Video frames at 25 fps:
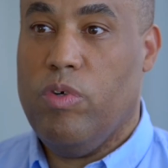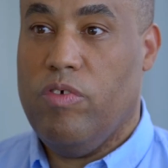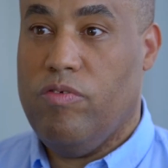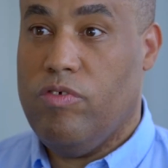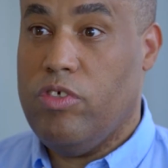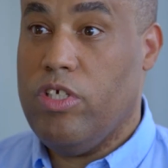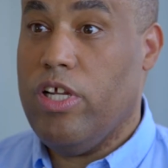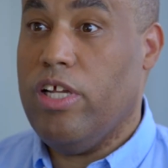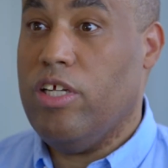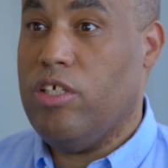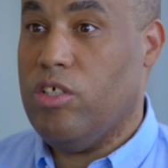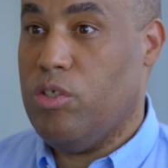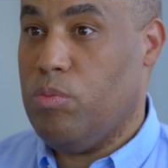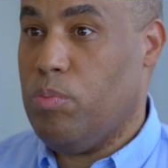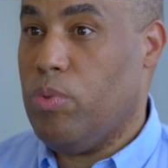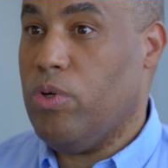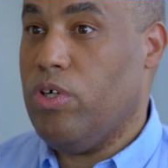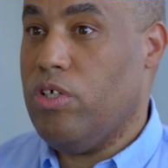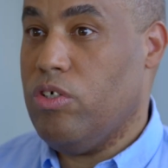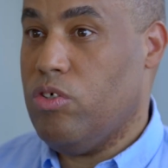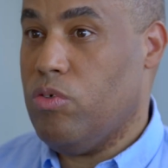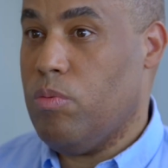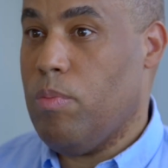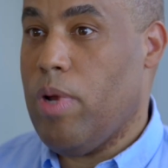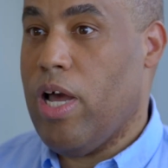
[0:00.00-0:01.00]
we've changed
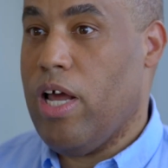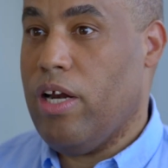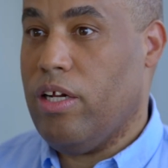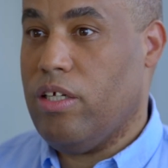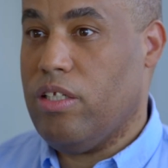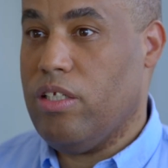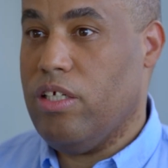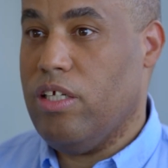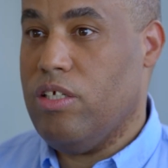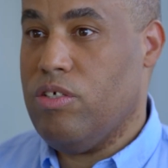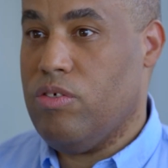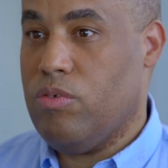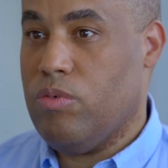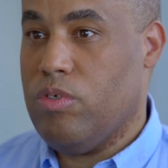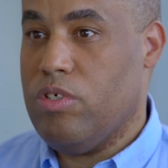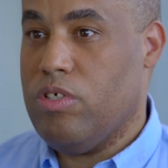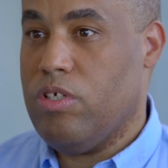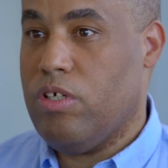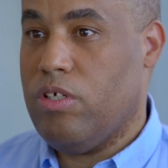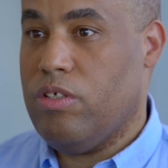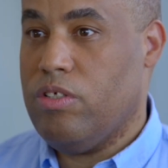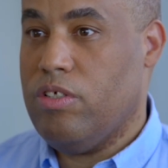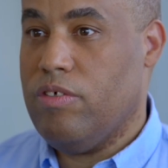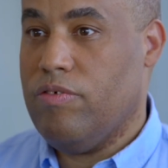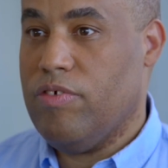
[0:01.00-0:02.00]
pretty dramatically as a
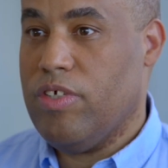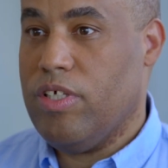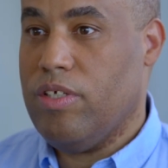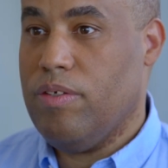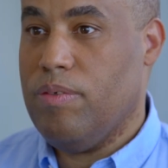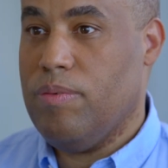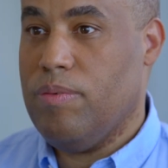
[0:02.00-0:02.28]
result of